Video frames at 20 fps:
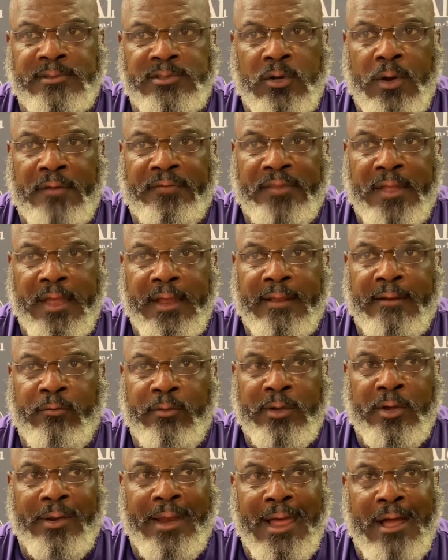So I think if
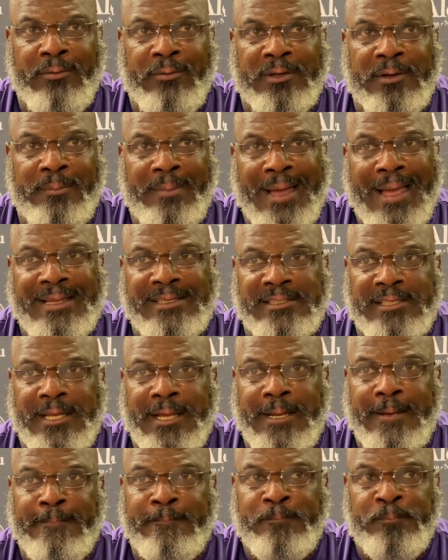we go down with the
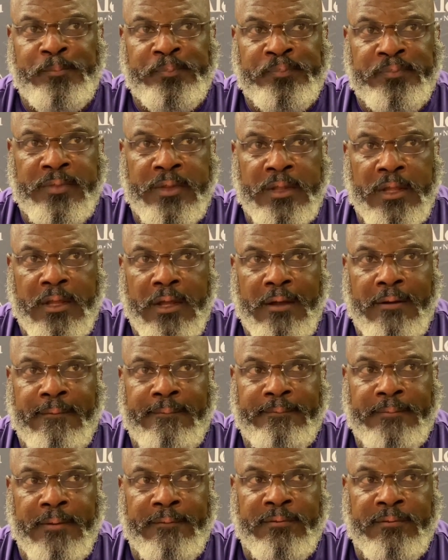mindset
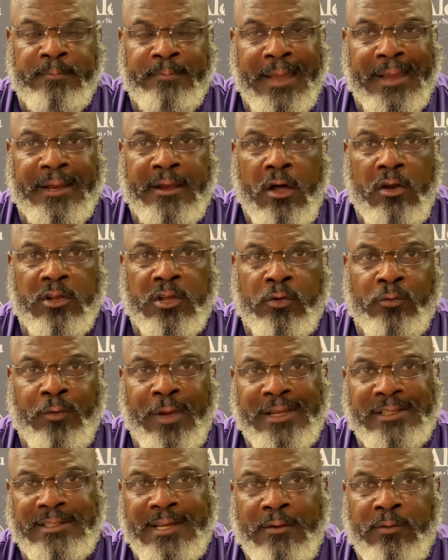of making all the
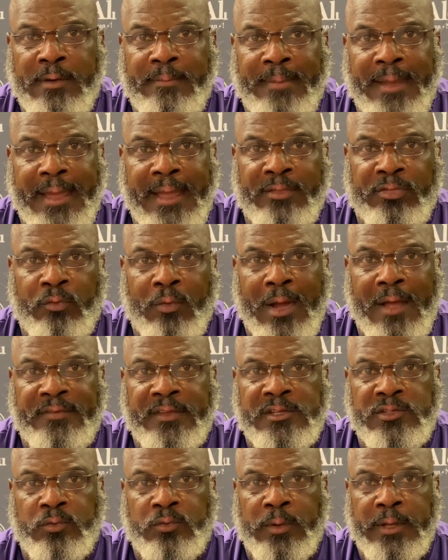corrections that we made throughout
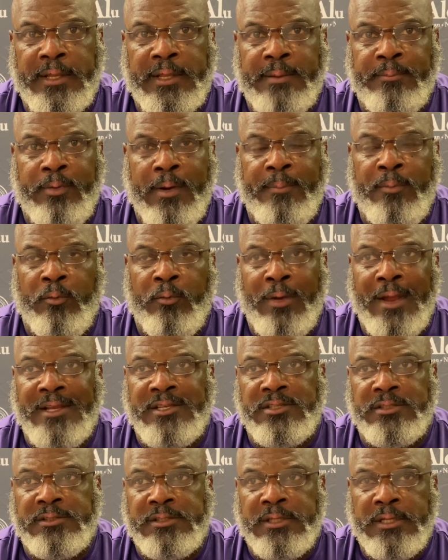this week in
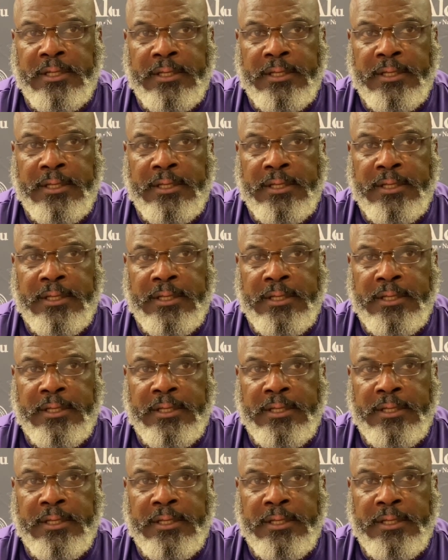preparations,